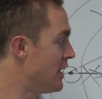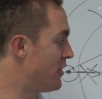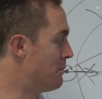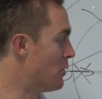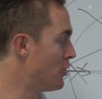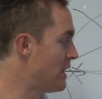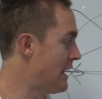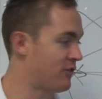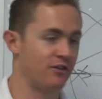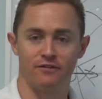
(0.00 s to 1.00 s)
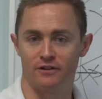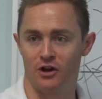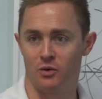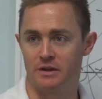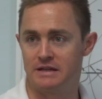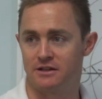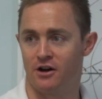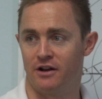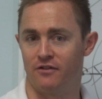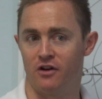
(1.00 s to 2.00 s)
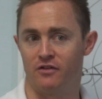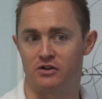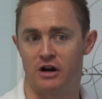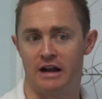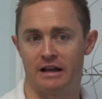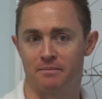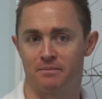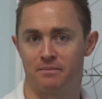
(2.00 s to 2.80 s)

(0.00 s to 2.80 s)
the more you have to flirt with this line of overtraining.